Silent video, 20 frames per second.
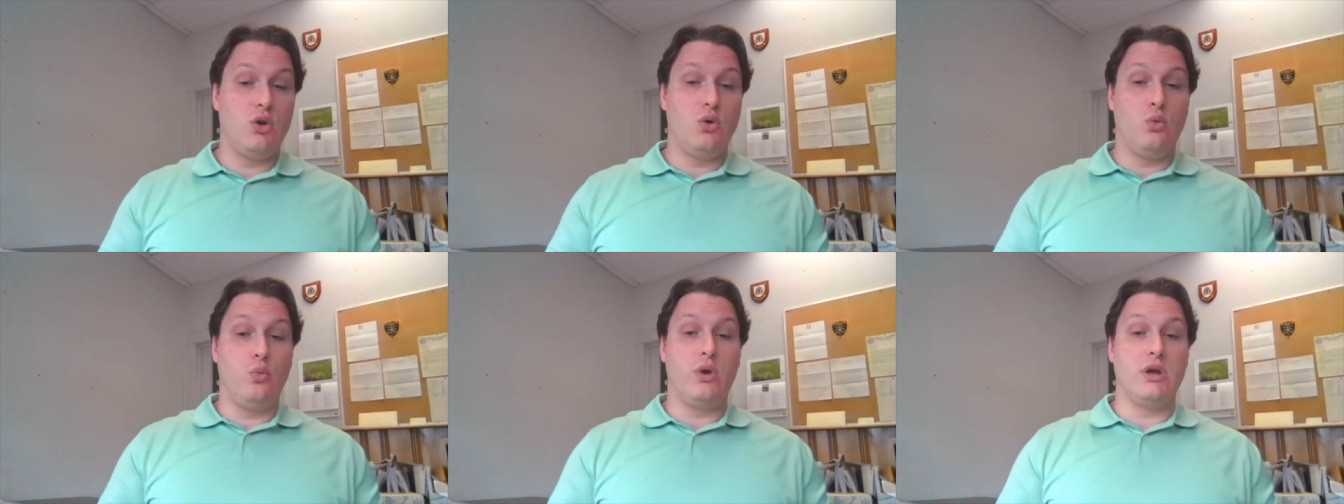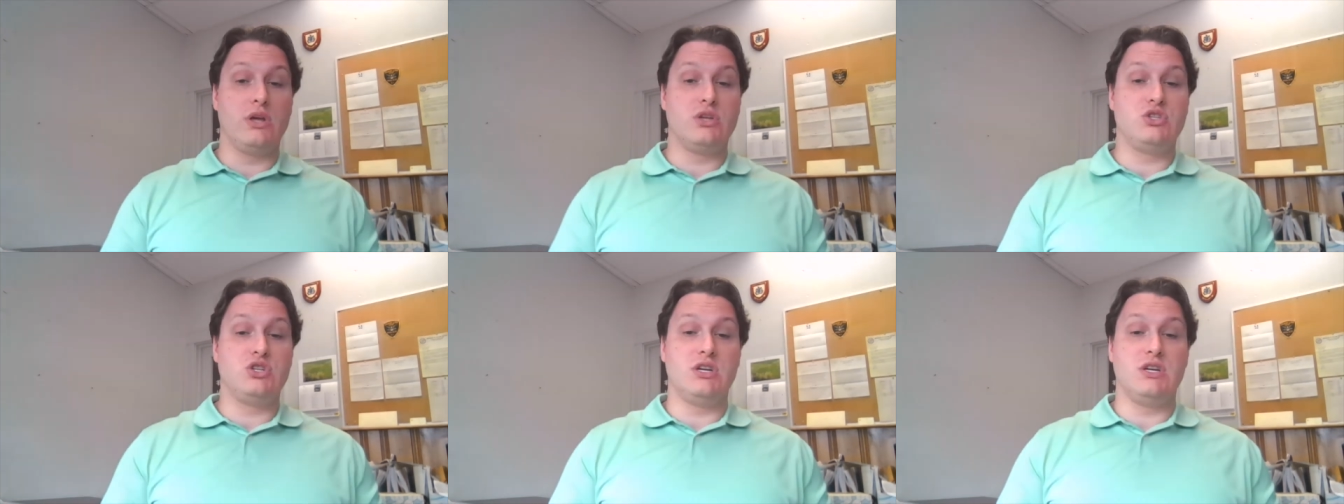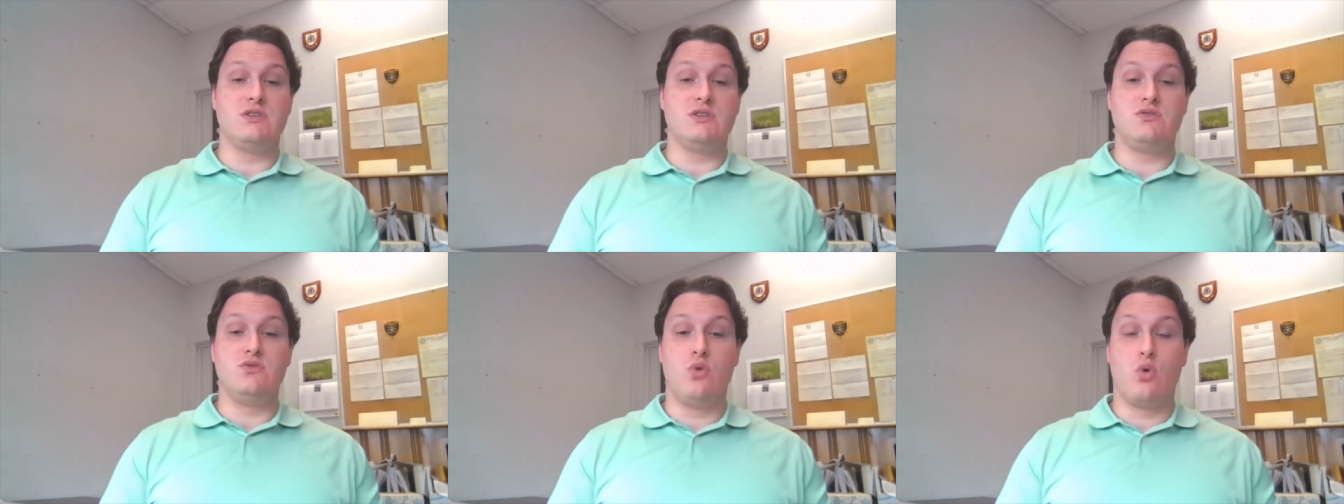which
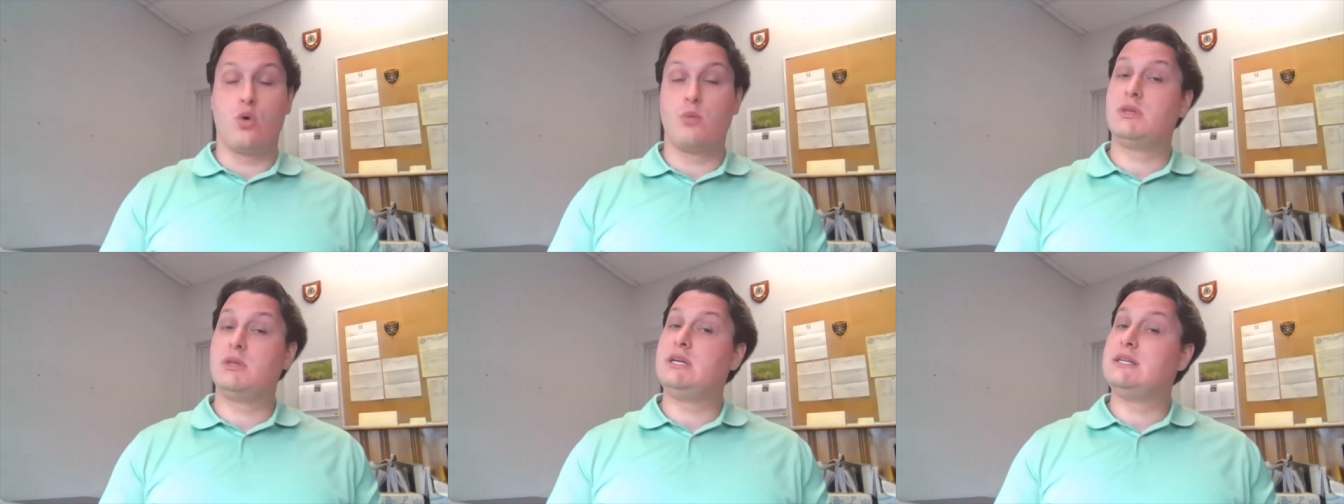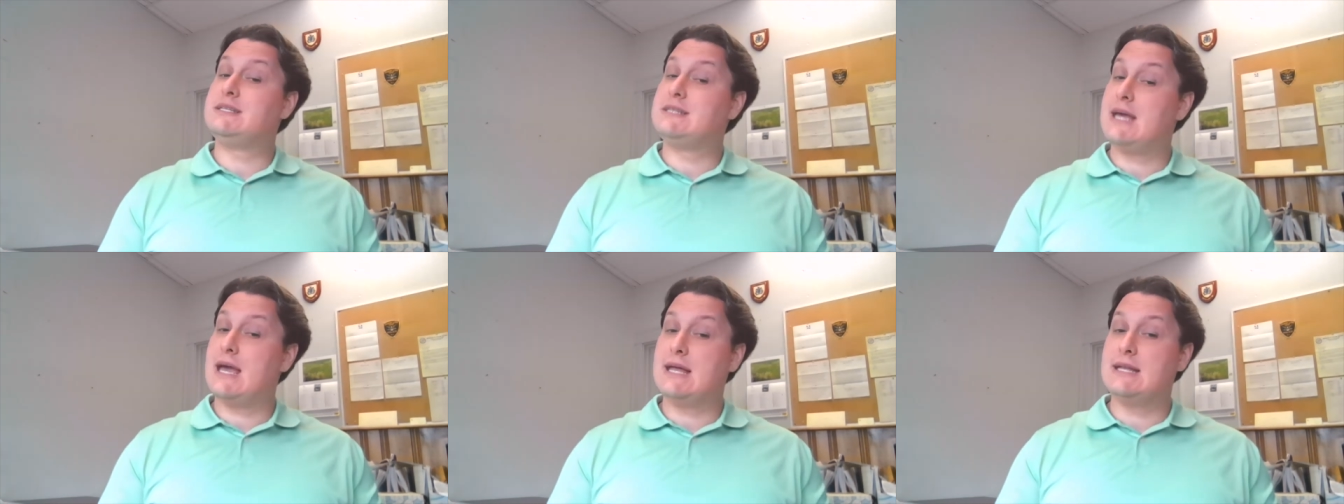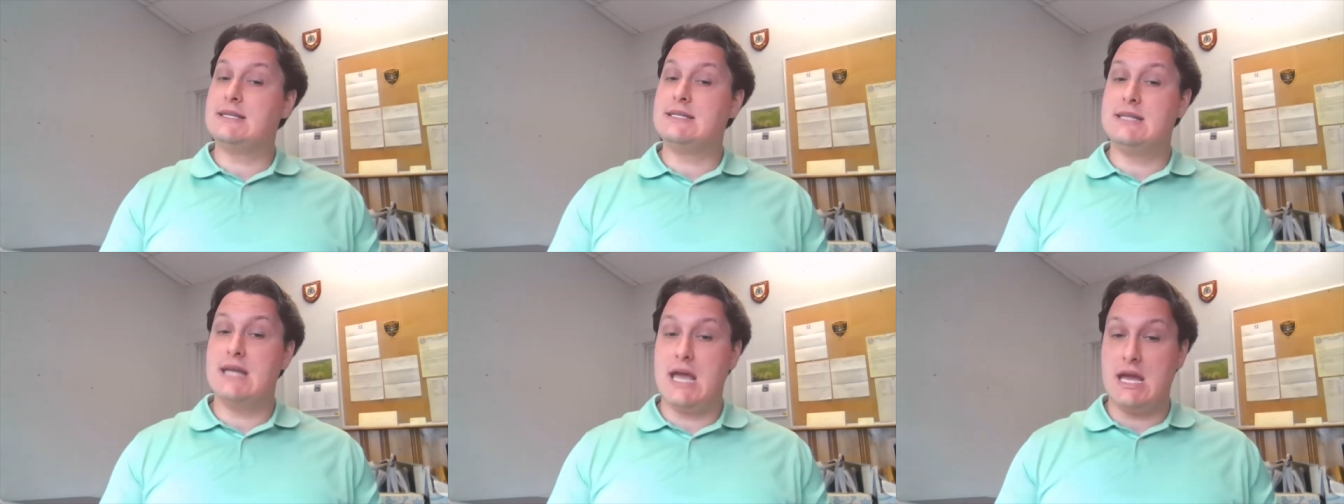is normally
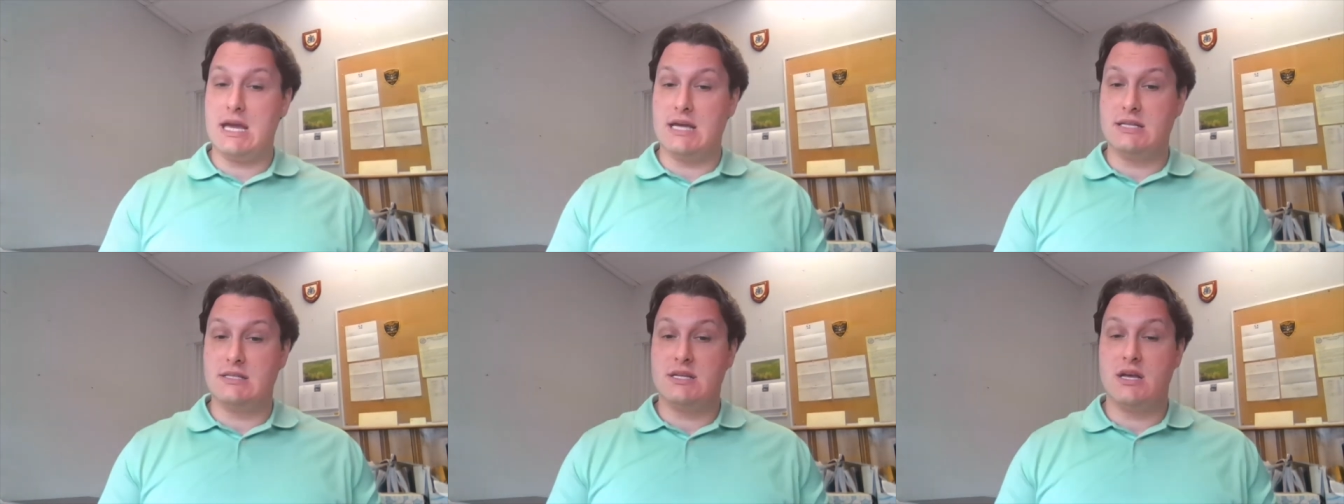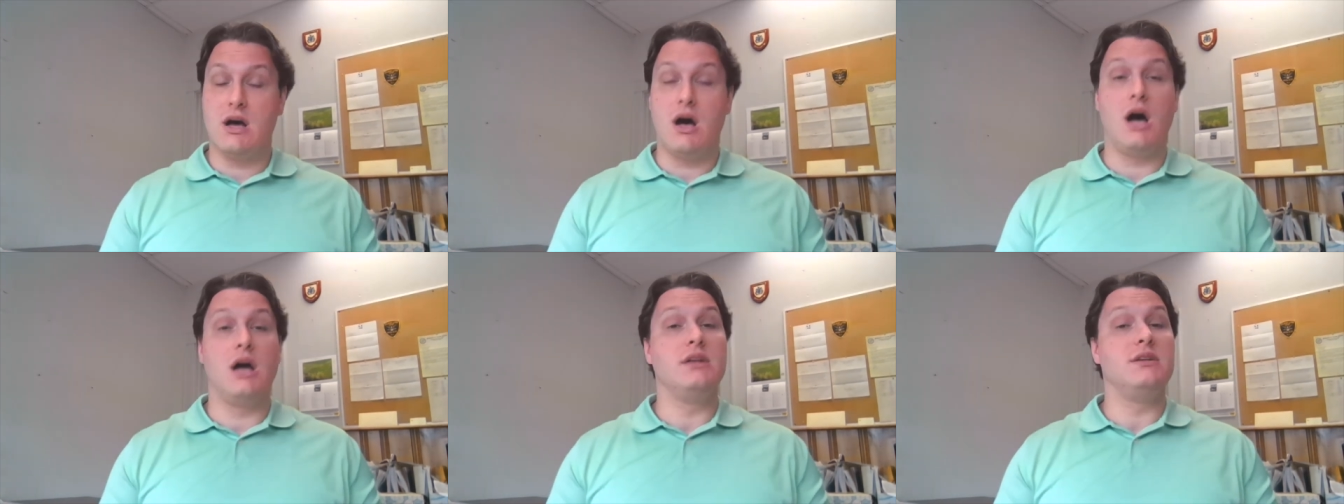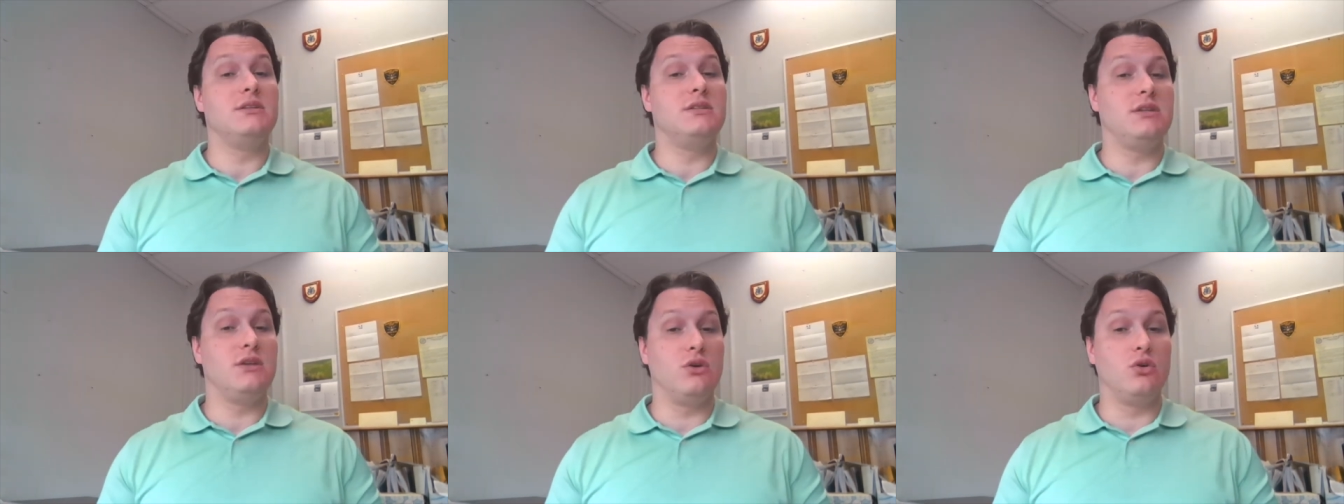10 days
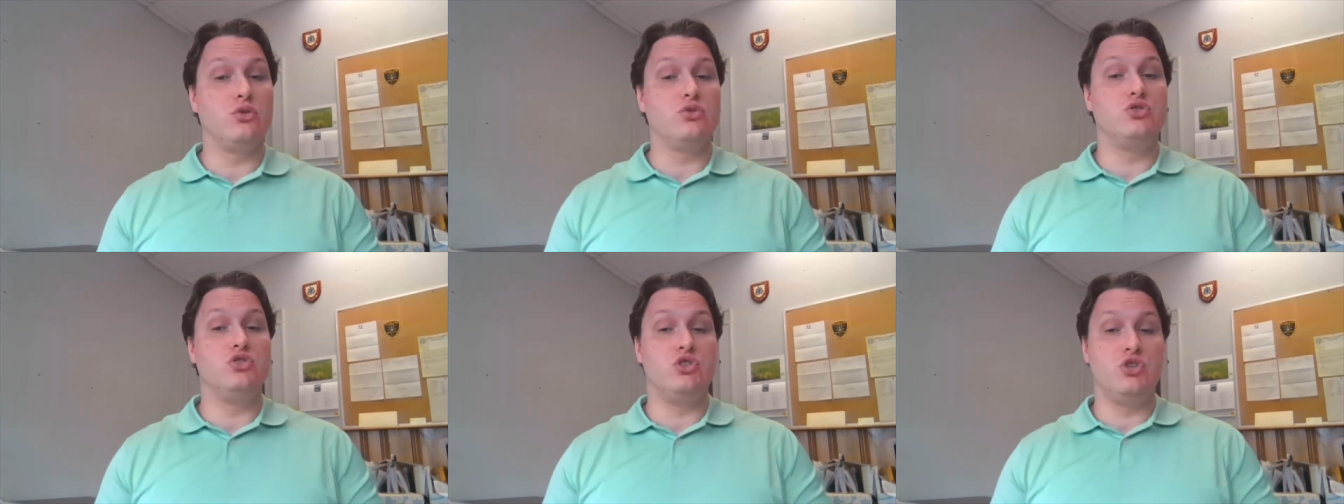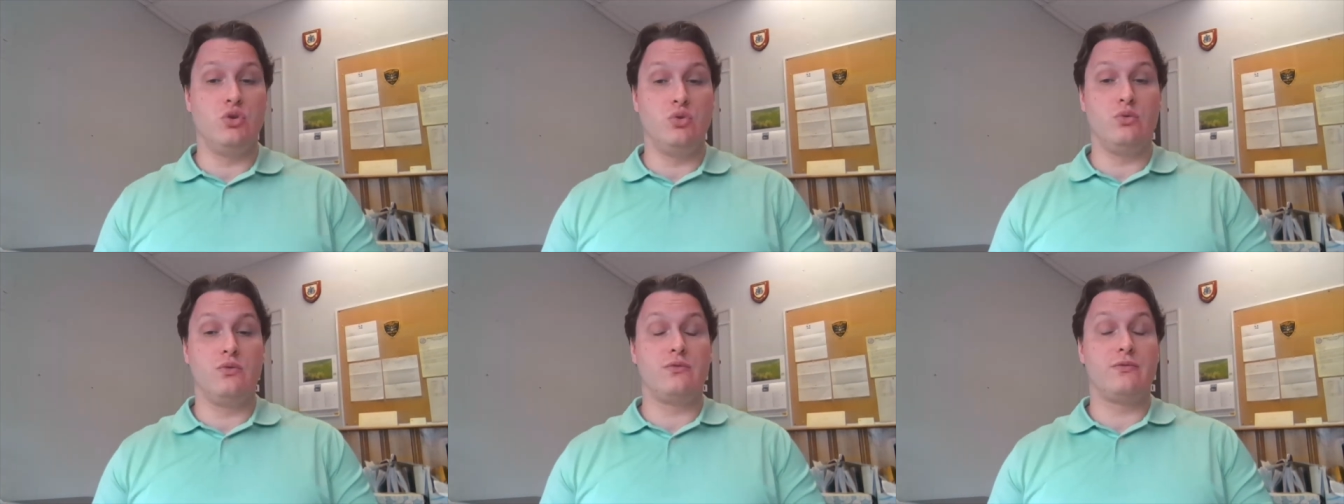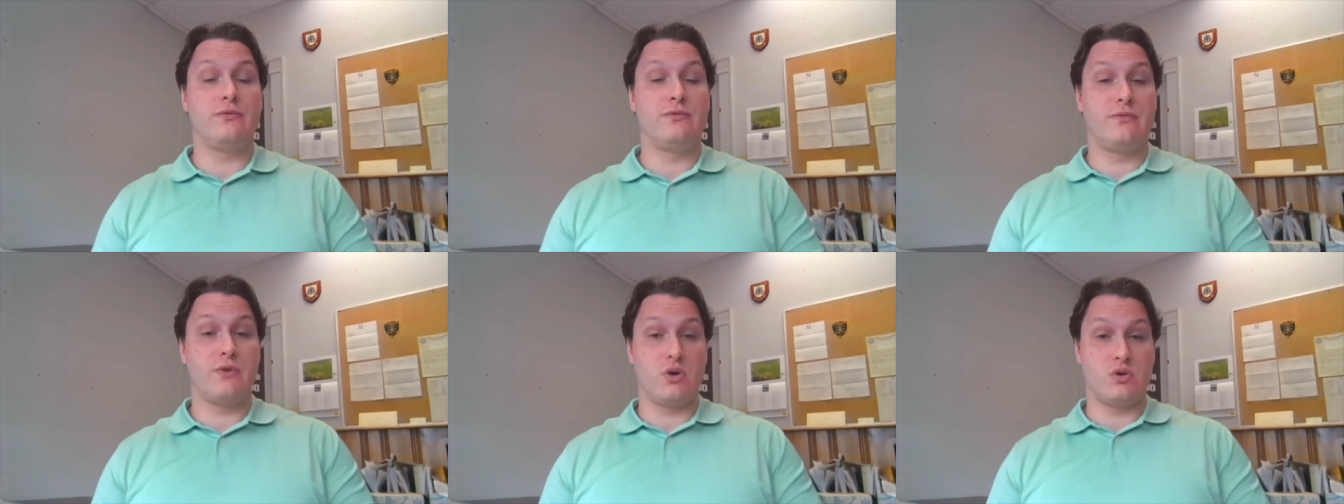until June
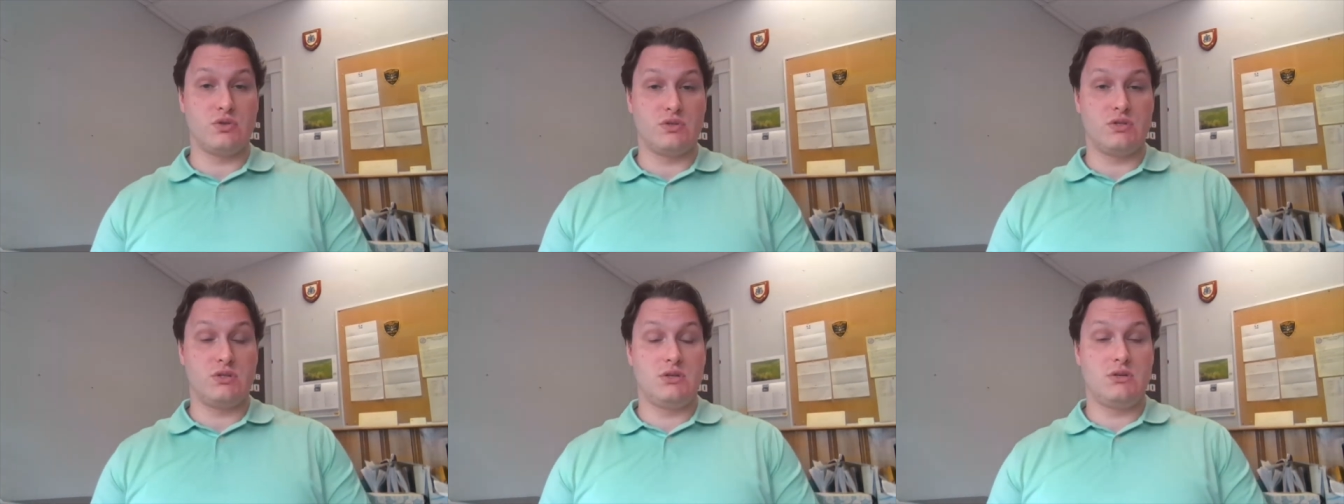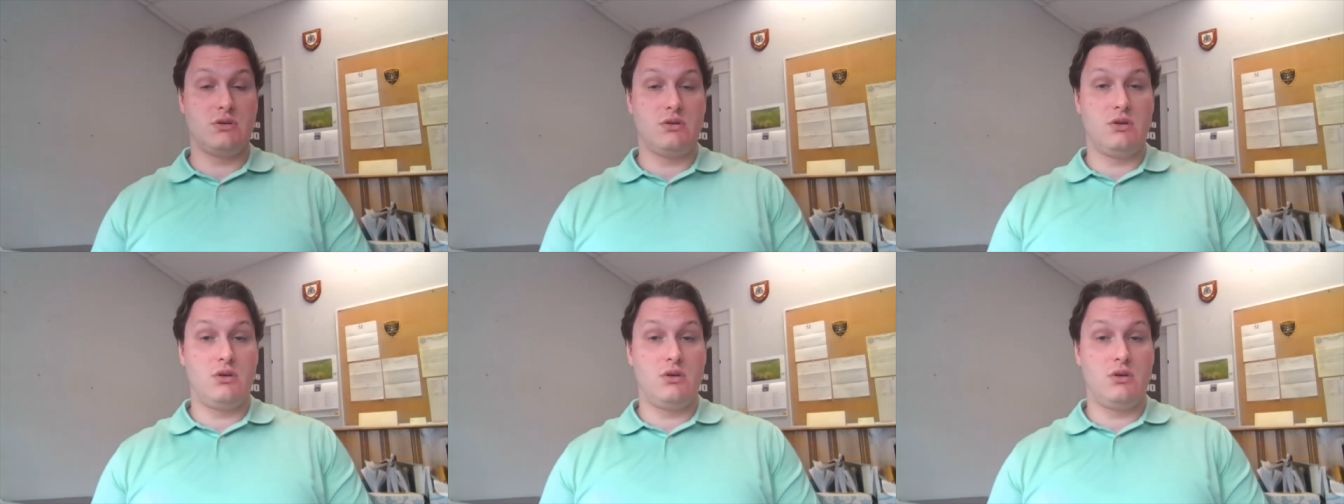1st.